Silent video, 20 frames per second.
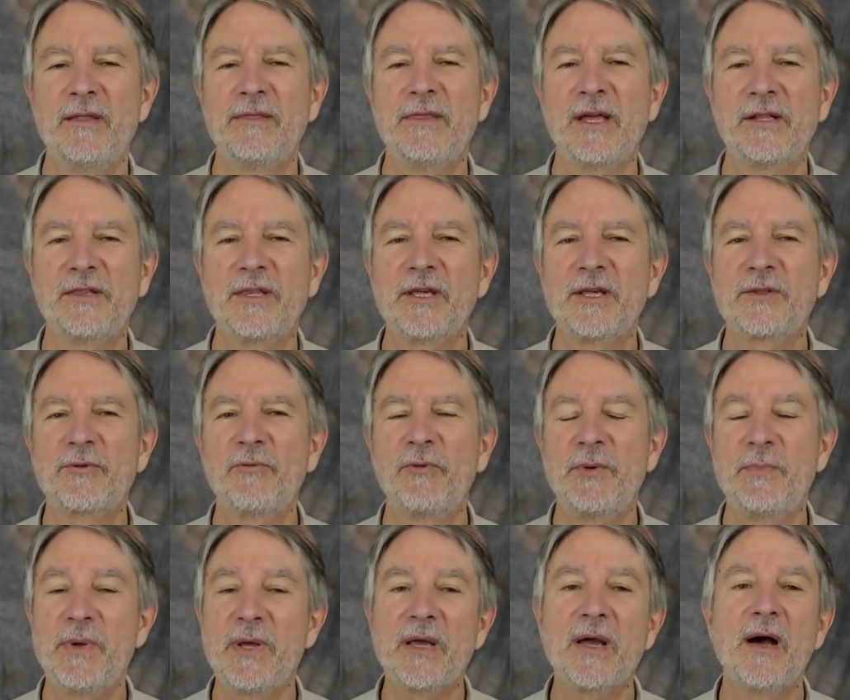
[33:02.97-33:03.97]
that this
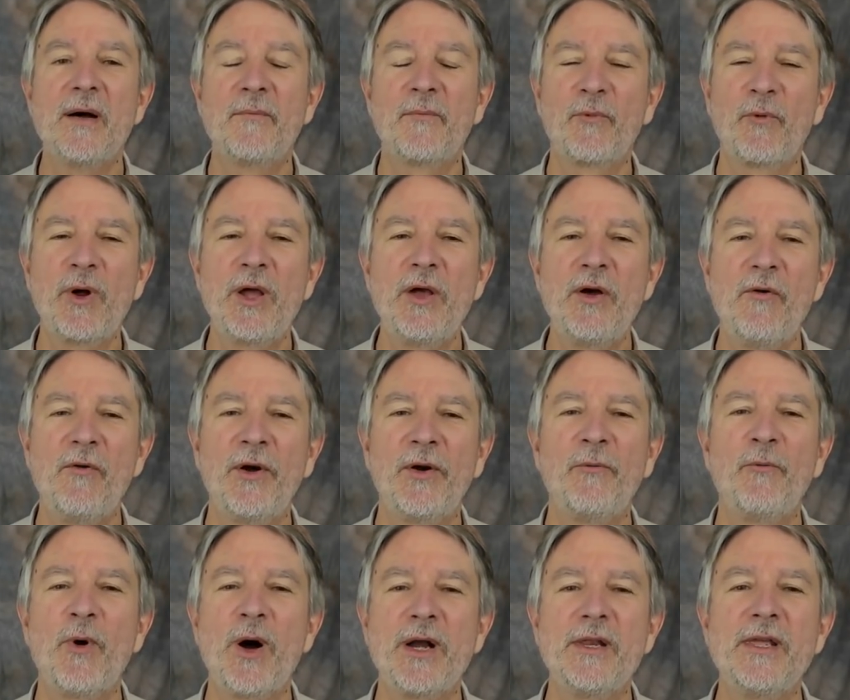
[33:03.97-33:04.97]
would become real
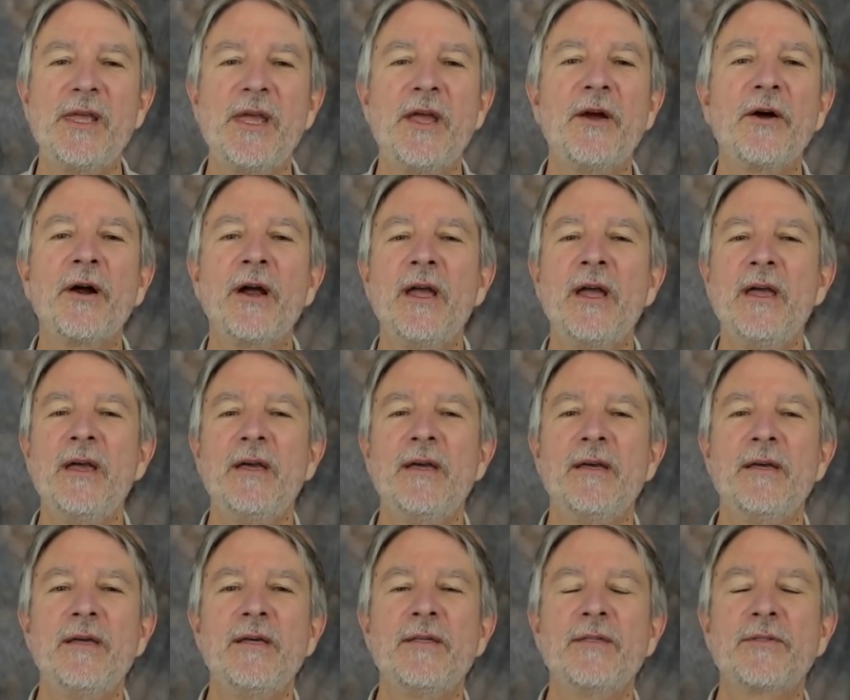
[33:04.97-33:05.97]
in 1 year?
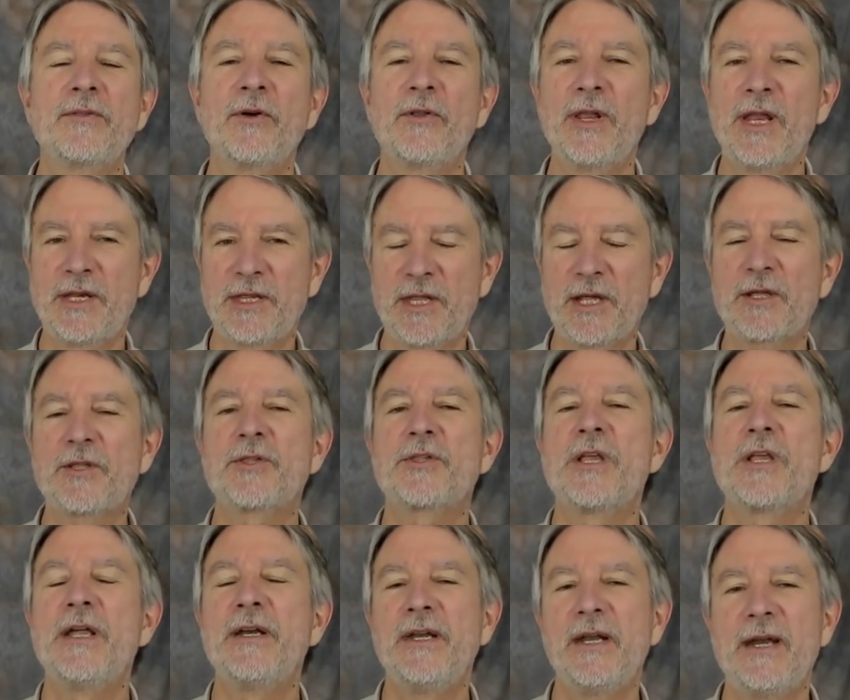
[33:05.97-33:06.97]
So let's
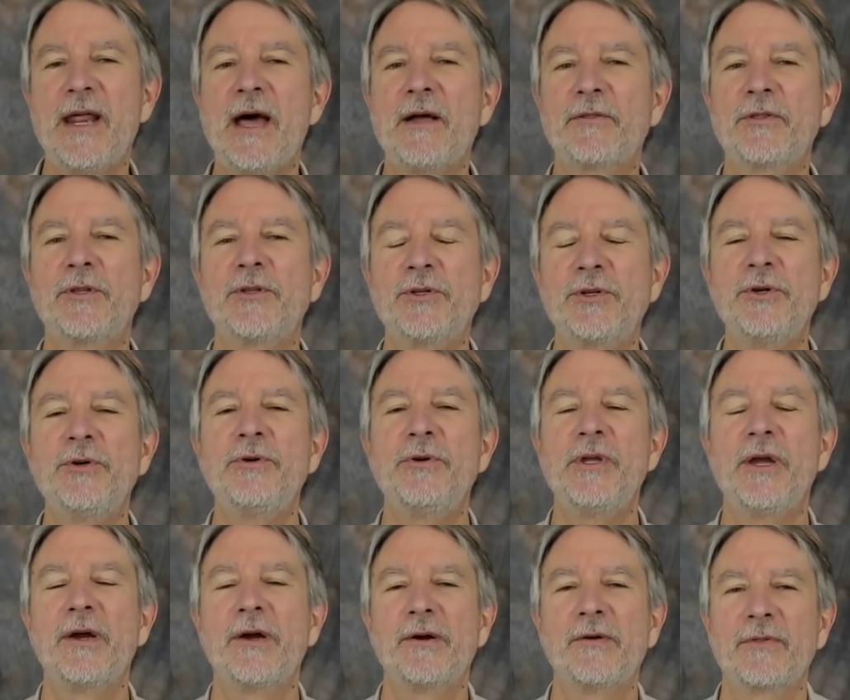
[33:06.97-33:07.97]
extend it out to 2
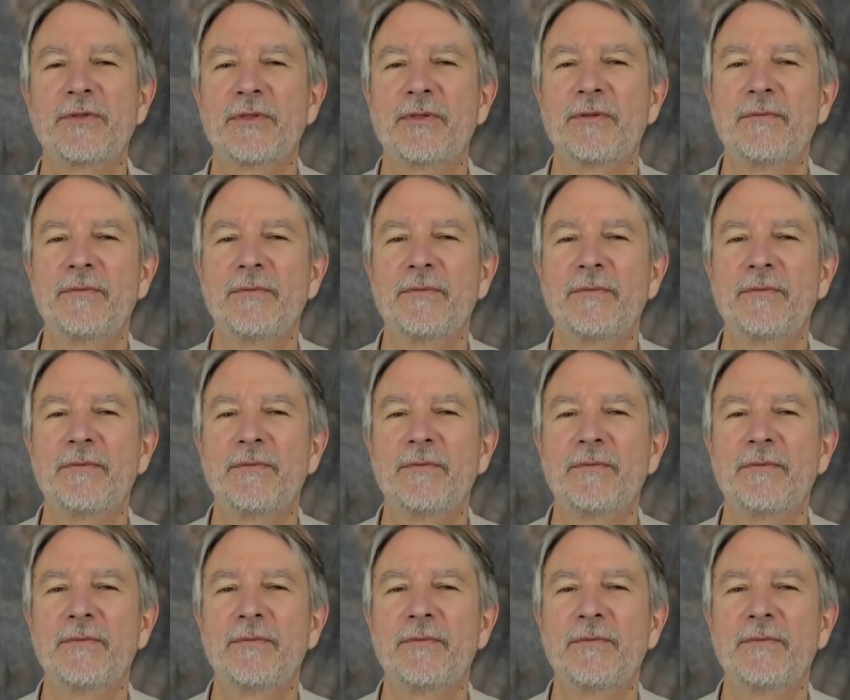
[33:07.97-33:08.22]
years.